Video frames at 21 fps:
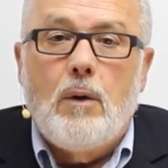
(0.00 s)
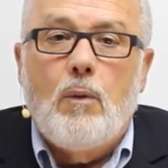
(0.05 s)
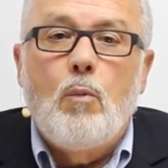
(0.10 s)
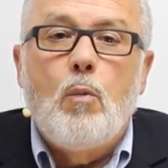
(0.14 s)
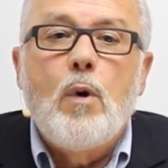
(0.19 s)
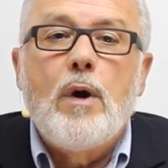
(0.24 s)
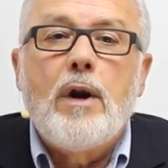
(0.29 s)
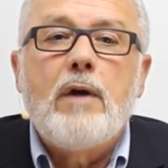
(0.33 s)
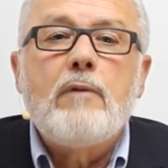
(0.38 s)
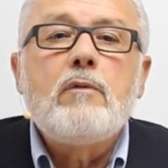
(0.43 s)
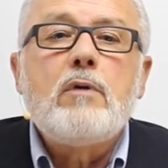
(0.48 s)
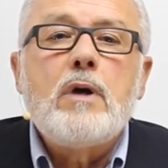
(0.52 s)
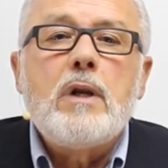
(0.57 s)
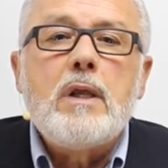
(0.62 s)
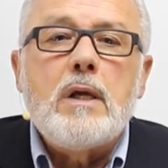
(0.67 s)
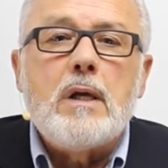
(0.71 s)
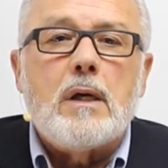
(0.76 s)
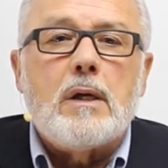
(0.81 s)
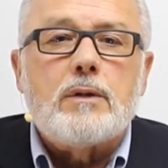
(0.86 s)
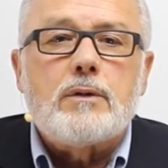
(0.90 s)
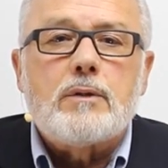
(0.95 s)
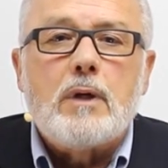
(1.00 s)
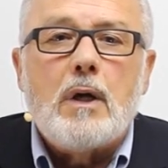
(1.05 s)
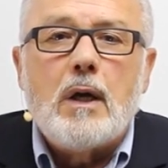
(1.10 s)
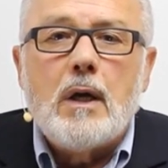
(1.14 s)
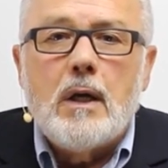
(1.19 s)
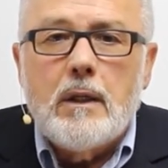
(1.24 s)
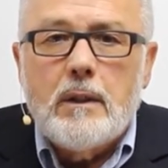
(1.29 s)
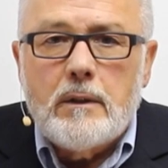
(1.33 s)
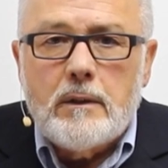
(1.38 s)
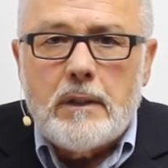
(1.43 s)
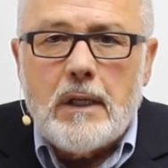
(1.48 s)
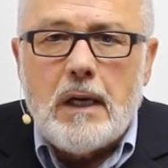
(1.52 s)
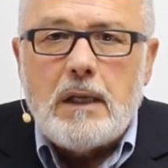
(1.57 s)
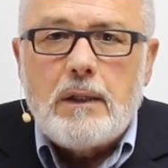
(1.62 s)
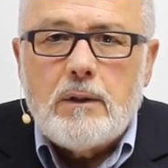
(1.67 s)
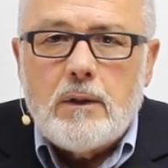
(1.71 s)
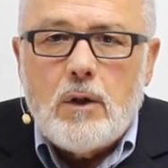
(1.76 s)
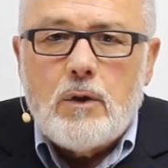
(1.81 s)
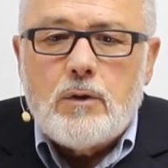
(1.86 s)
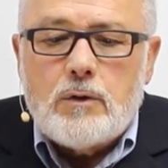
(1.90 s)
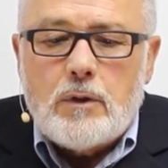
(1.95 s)
Whatever it is,
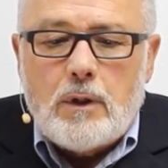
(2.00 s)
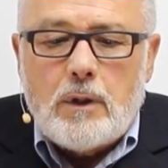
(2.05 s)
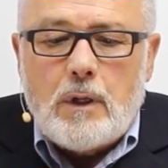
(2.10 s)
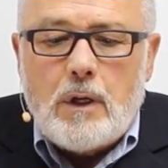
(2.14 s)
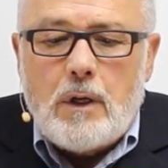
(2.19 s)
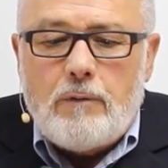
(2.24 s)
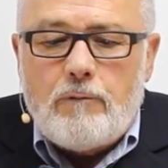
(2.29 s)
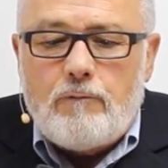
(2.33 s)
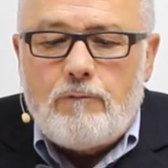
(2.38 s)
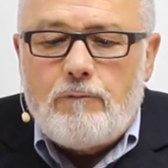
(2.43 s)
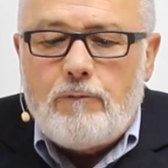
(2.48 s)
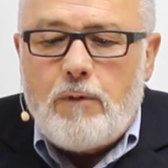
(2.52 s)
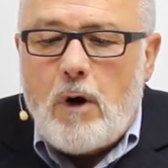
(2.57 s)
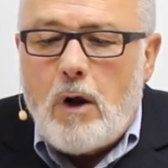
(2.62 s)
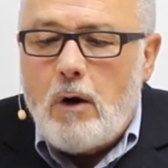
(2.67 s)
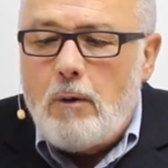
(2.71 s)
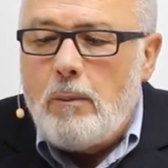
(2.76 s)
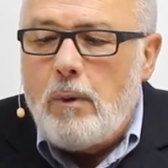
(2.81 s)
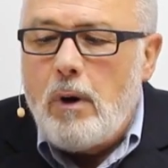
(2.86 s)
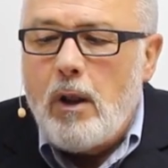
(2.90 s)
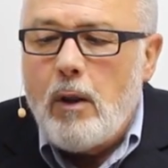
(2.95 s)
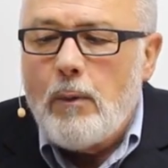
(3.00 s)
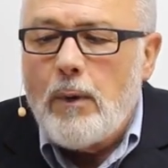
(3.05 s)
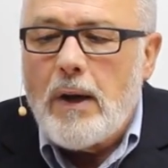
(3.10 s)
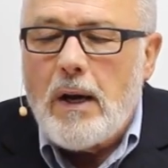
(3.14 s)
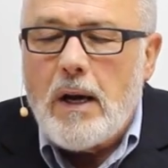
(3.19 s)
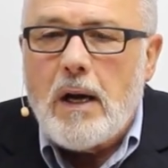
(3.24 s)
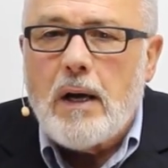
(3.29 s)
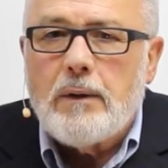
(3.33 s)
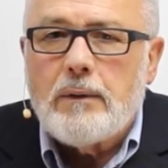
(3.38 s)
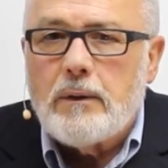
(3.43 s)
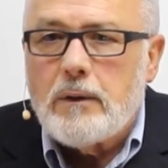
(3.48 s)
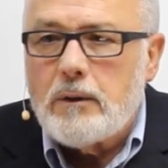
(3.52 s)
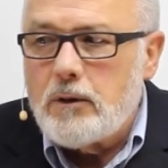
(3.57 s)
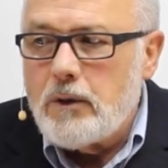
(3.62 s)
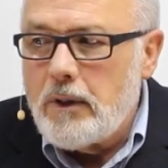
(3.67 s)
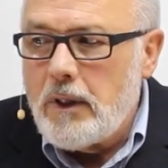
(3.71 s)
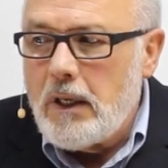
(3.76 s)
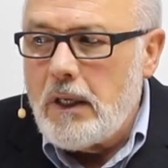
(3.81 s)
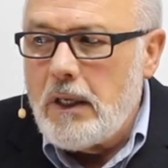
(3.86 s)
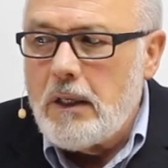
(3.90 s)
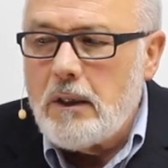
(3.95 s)
take those and then follow them all the way out to
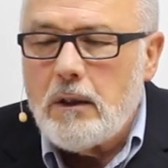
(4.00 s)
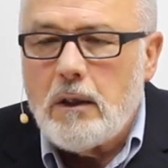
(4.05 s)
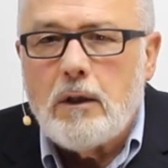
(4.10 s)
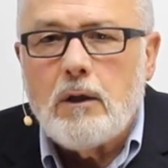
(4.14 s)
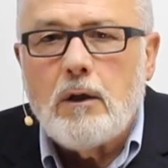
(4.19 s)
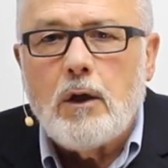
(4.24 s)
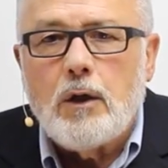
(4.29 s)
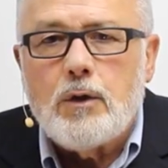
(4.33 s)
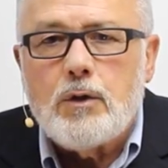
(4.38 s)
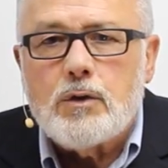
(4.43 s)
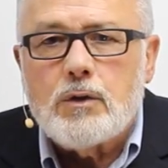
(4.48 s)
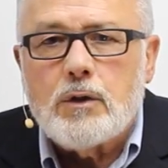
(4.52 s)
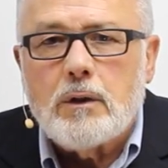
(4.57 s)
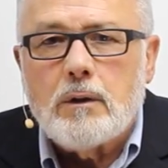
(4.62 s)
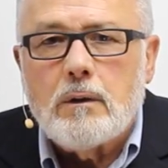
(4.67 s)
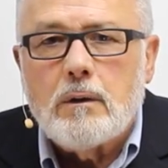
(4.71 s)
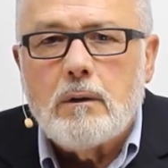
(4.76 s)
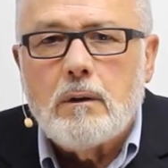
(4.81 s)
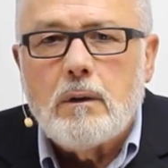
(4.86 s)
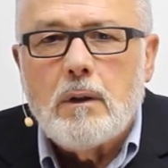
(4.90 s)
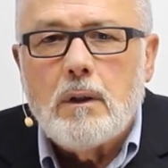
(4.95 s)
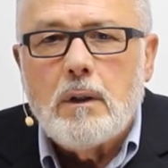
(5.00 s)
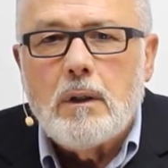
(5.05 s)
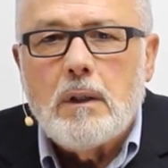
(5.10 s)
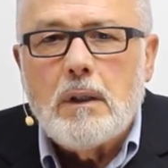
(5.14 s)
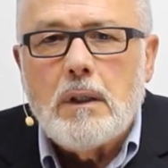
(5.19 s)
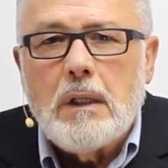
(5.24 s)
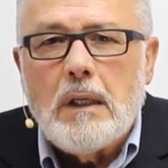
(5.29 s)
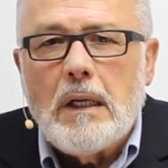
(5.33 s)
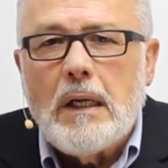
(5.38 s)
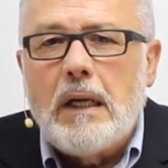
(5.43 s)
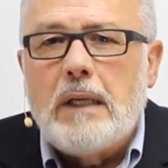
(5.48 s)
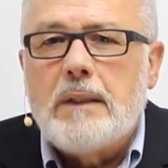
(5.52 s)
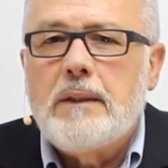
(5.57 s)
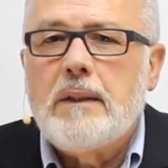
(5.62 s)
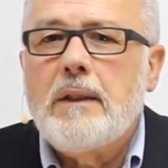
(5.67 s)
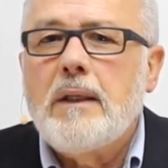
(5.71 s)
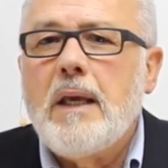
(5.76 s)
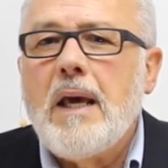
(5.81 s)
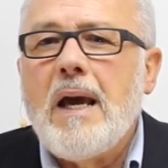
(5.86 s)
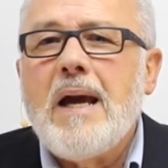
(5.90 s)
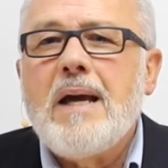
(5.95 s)
the end conclusion. And
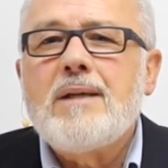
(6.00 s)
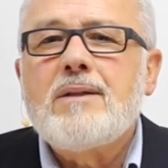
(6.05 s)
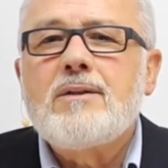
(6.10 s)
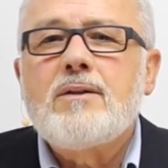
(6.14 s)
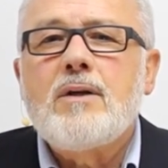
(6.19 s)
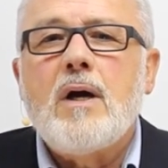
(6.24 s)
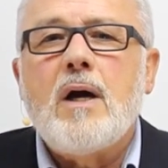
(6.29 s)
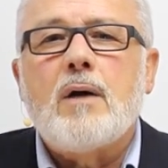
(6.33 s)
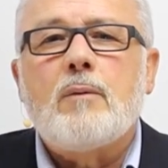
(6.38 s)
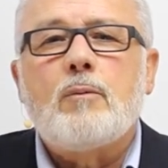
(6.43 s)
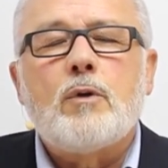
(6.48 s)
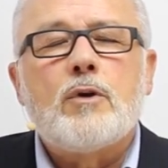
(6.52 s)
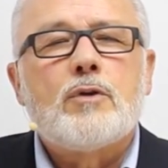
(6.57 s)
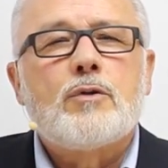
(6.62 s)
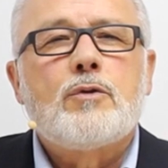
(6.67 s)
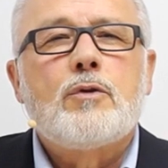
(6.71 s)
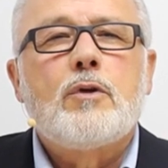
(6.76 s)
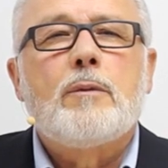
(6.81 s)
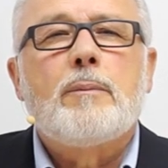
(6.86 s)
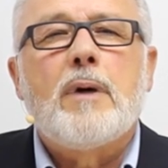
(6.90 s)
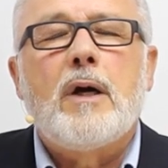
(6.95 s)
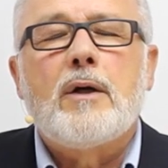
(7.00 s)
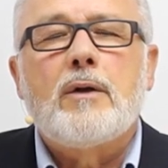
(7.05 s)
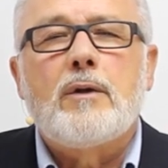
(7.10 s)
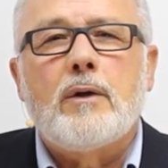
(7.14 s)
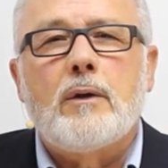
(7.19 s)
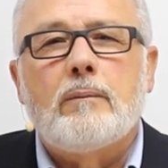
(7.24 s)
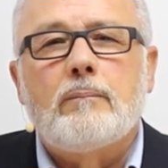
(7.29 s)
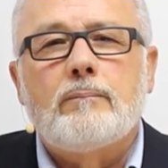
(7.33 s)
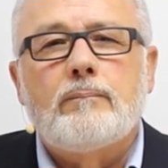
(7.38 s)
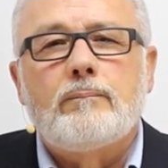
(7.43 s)
then ask God what's true about you.